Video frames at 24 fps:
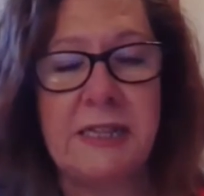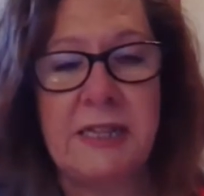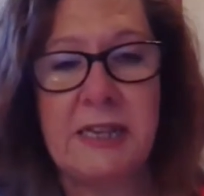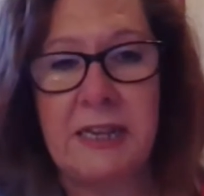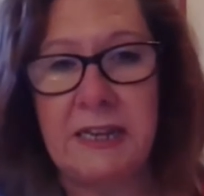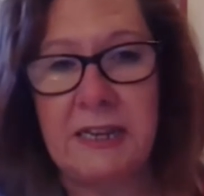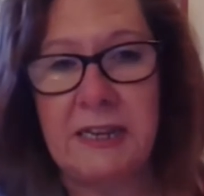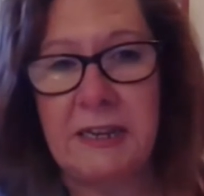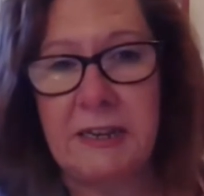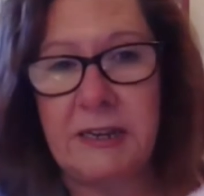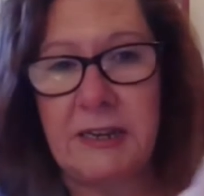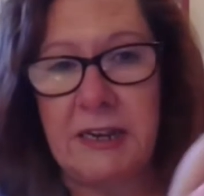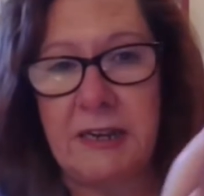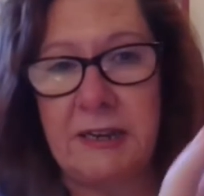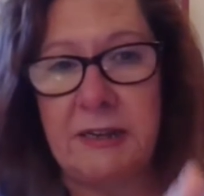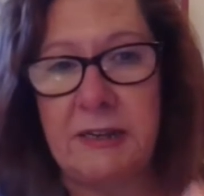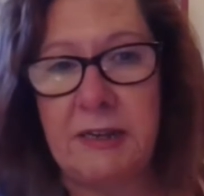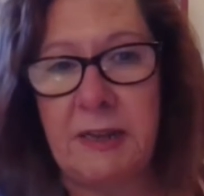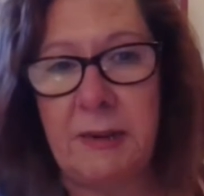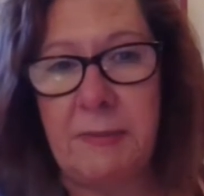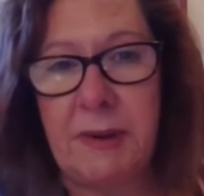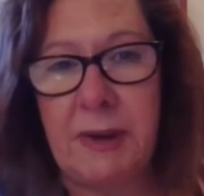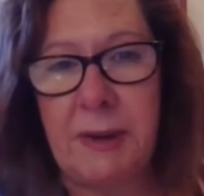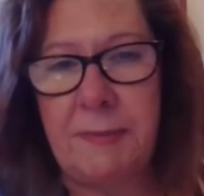
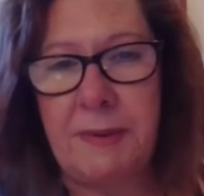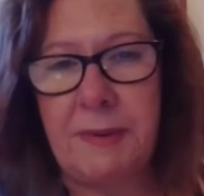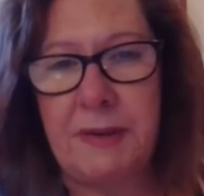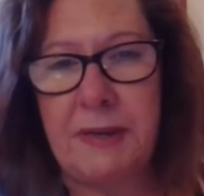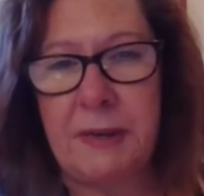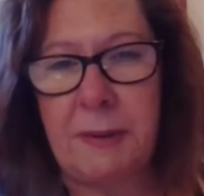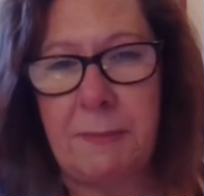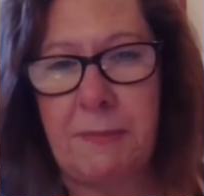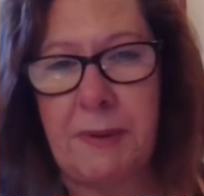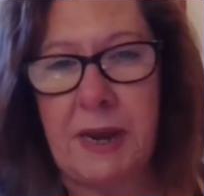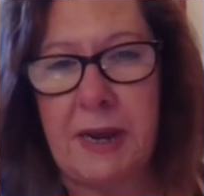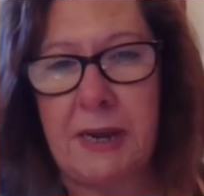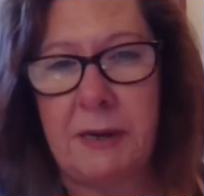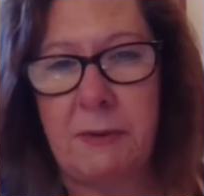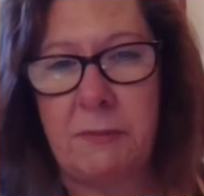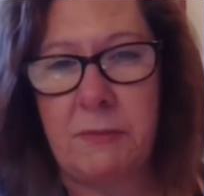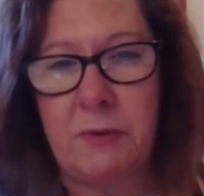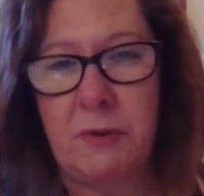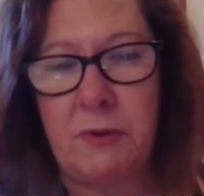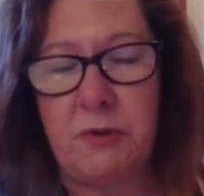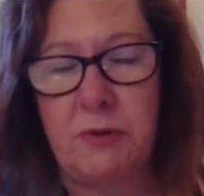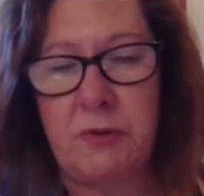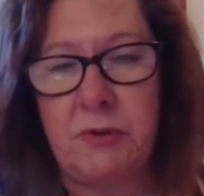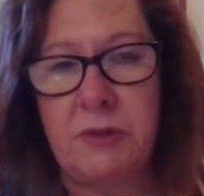they might be in a bad
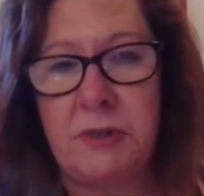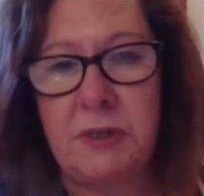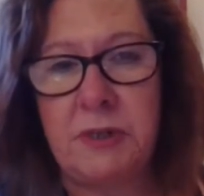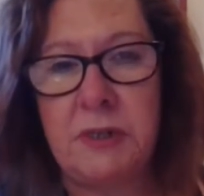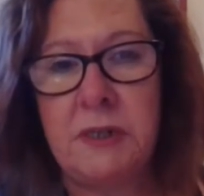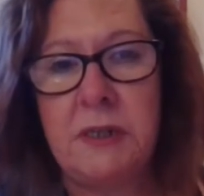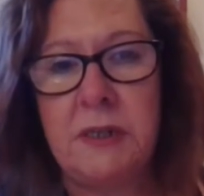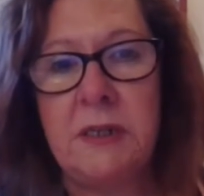mood.